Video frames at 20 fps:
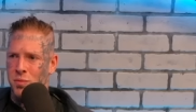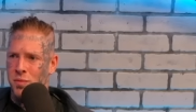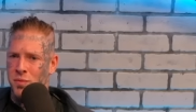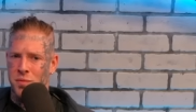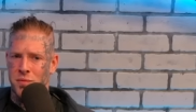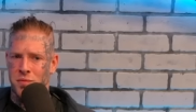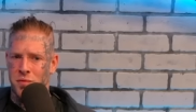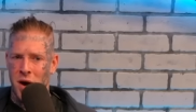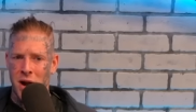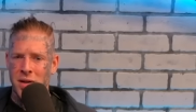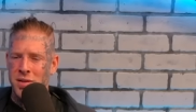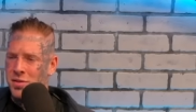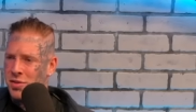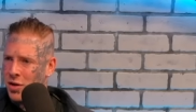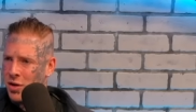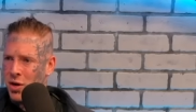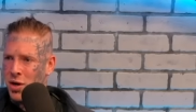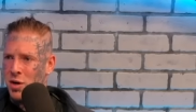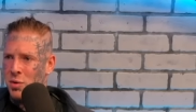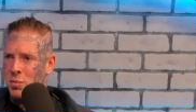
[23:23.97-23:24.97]
friends
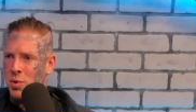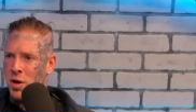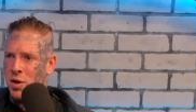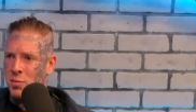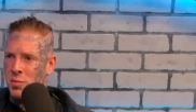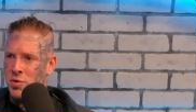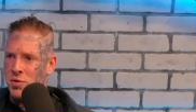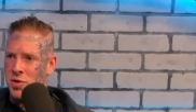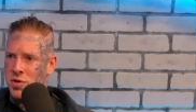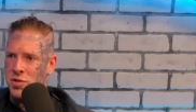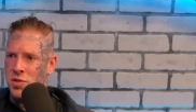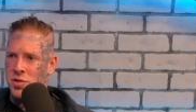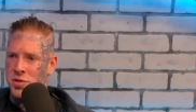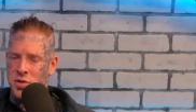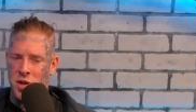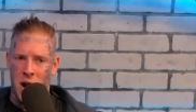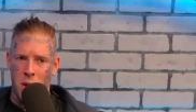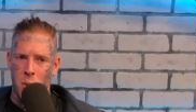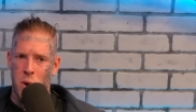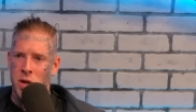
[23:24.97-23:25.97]
that are independent musicians
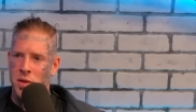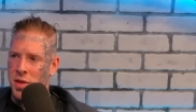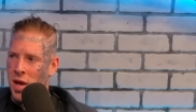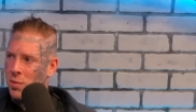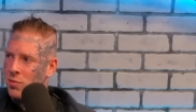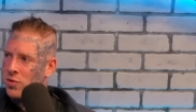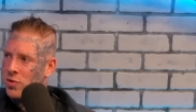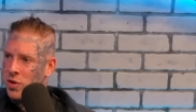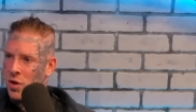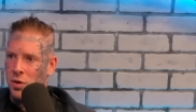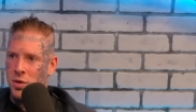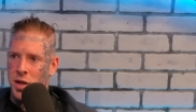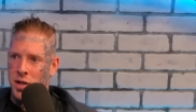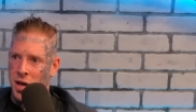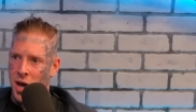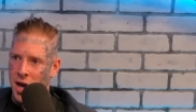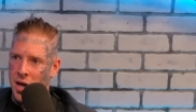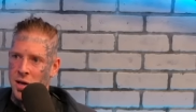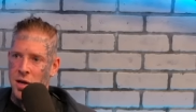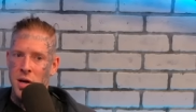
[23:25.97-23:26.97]
and mm-hmm. i mm. want them to know like
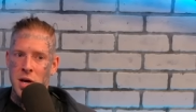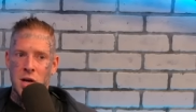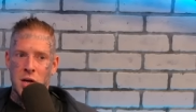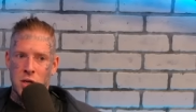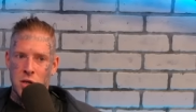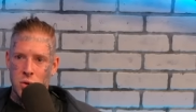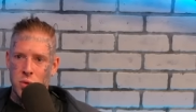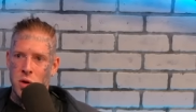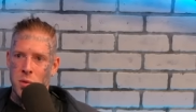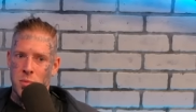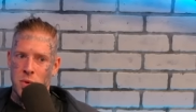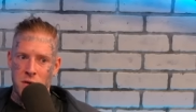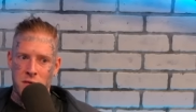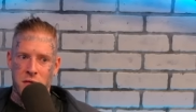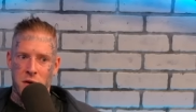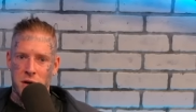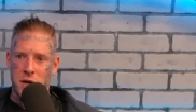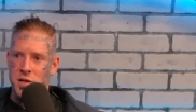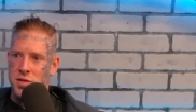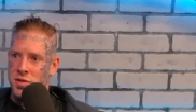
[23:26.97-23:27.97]
hey you can be
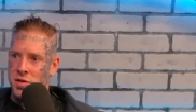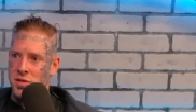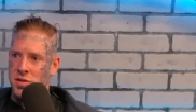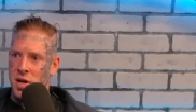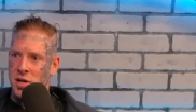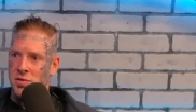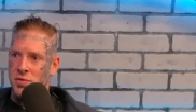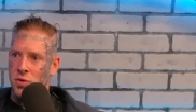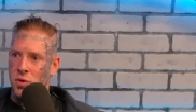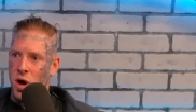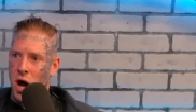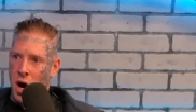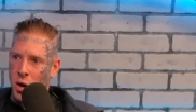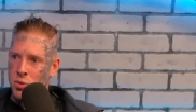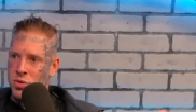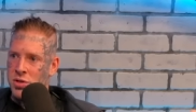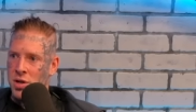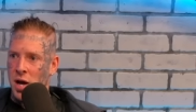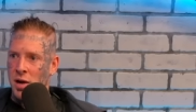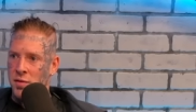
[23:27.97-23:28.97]
fucking successful
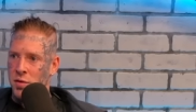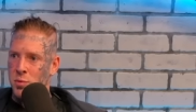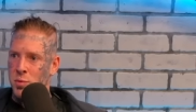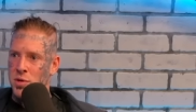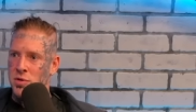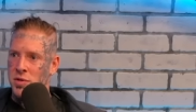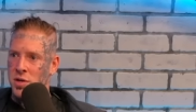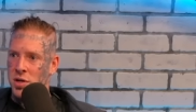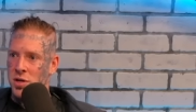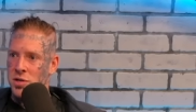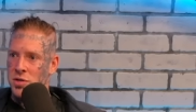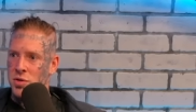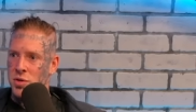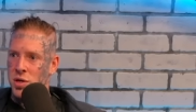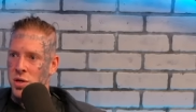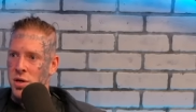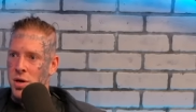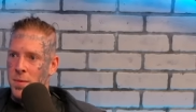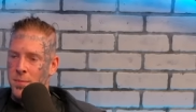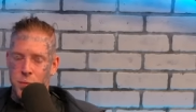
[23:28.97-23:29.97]
outside of the music
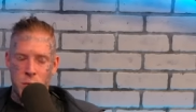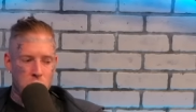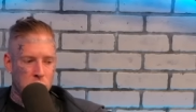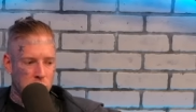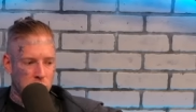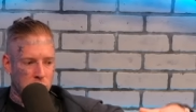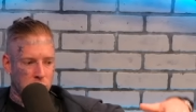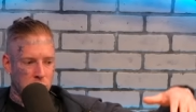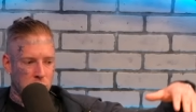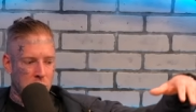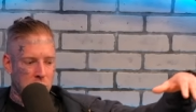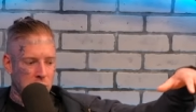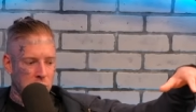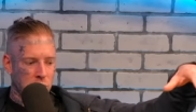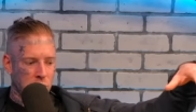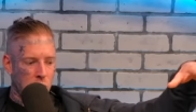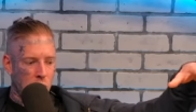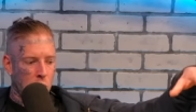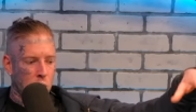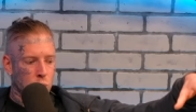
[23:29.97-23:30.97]
industry you can create
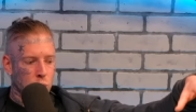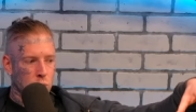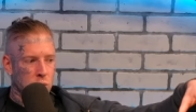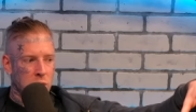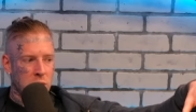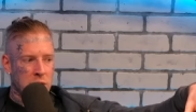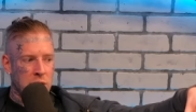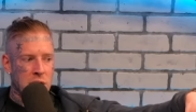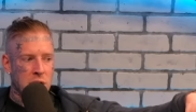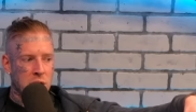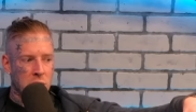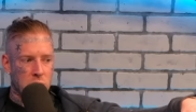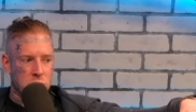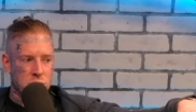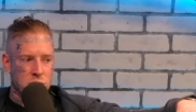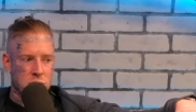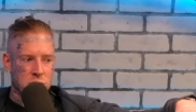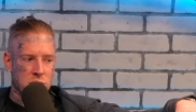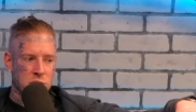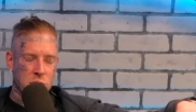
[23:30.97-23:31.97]
your own
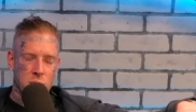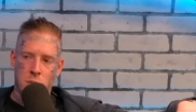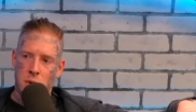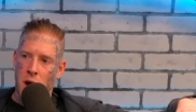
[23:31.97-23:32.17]
ecosystem